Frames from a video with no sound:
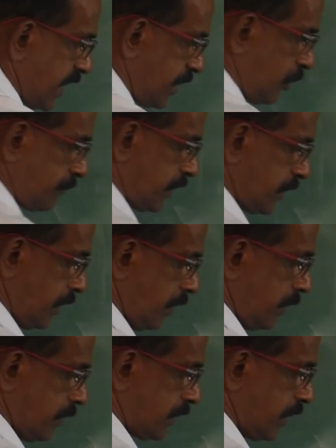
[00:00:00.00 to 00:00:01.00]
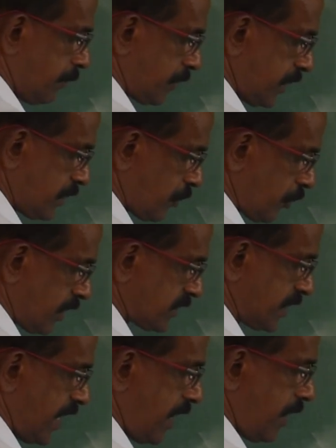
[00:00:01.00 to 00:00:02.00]
on the side of the hill, keep
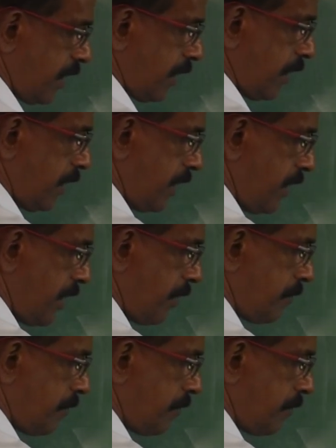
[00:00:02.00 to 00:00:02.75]
ranging rod at A,